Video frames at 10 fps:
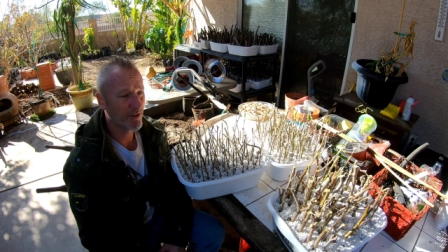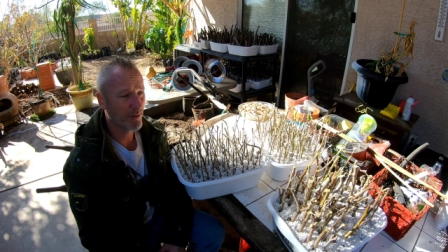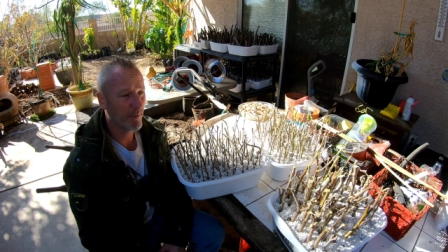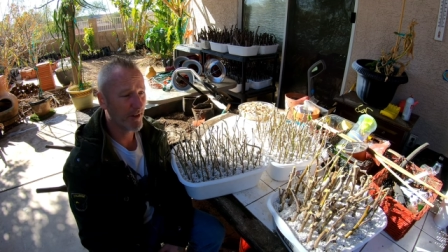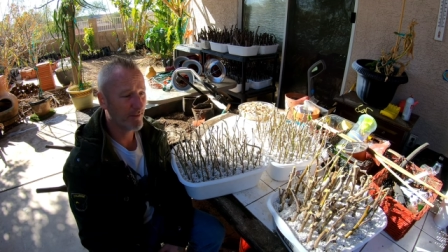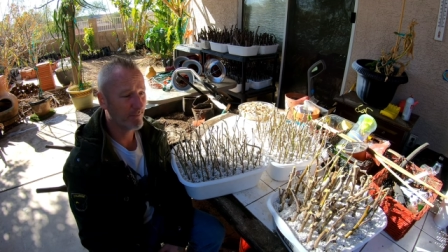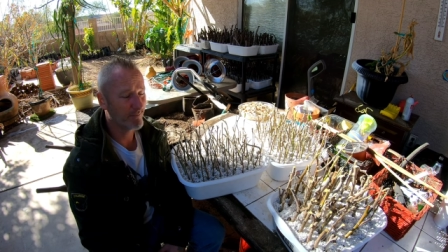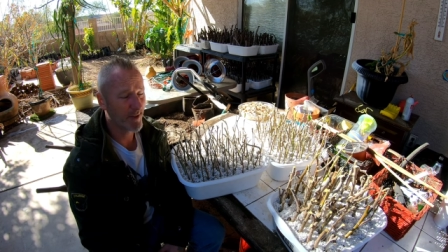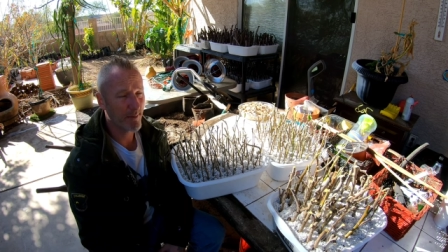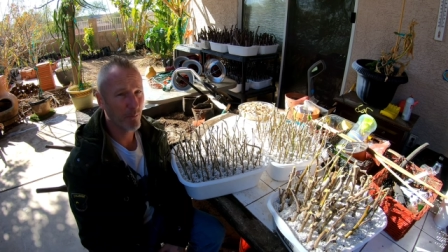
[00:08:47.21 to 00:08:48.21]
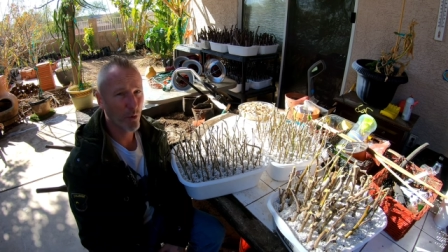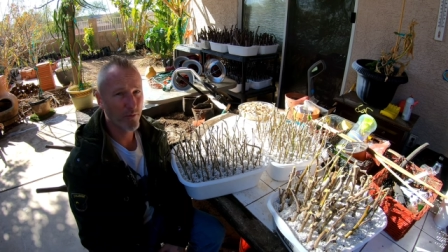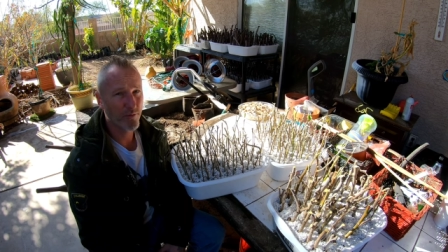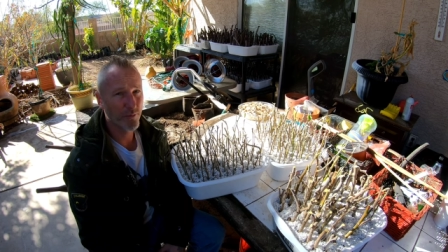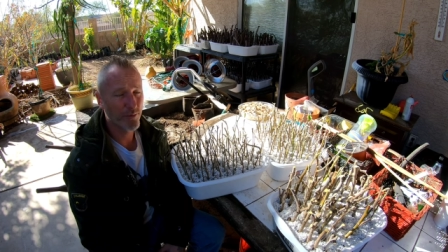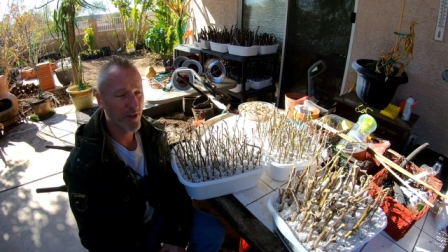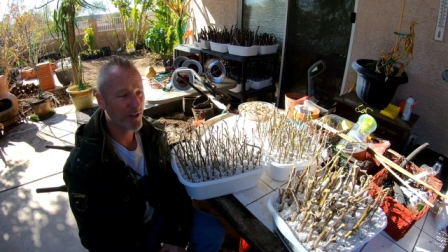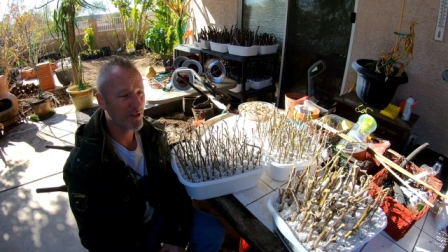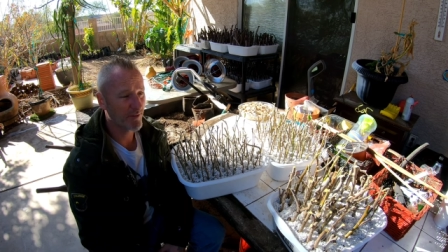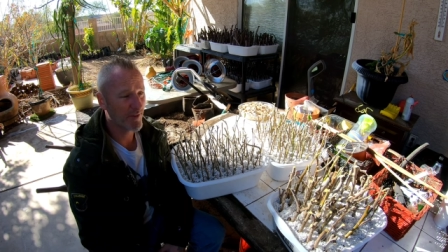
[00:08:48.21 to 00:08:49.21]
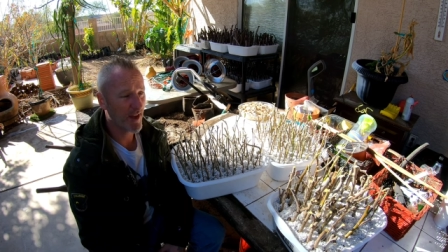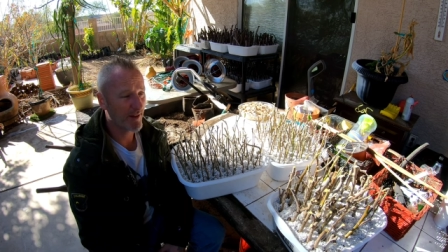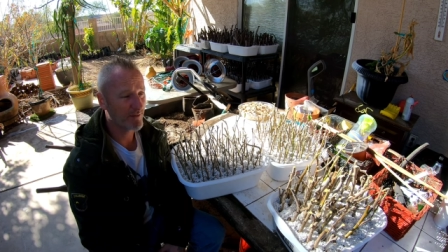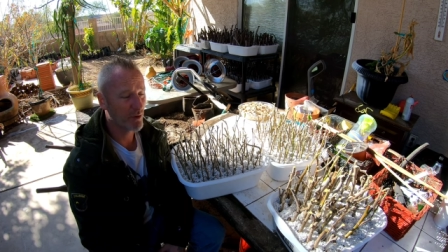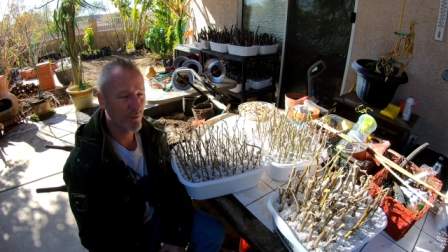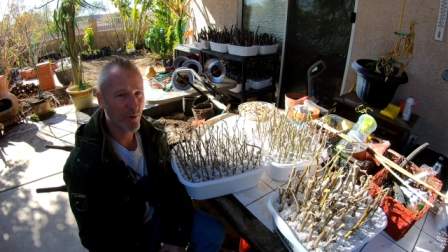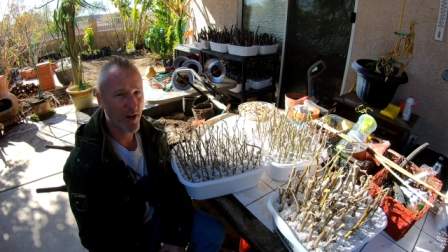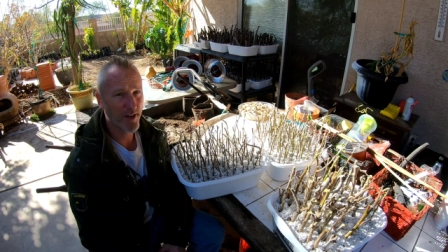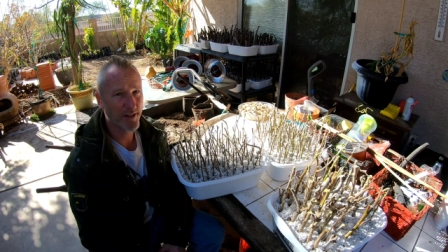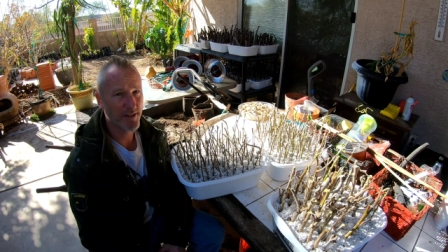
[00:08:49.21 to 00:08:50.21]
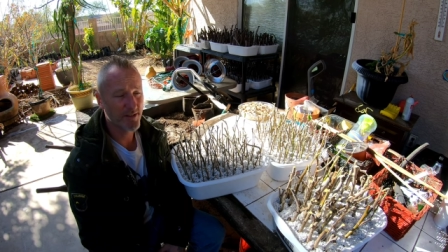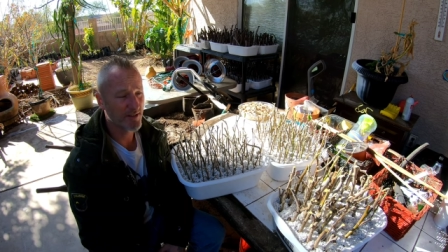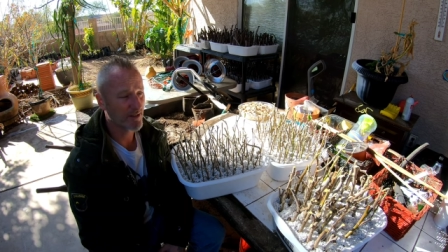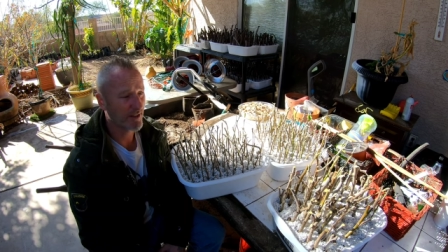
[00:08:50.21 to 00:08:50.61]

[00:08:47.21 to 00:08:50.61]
You might get more fruit production if you have two varieties.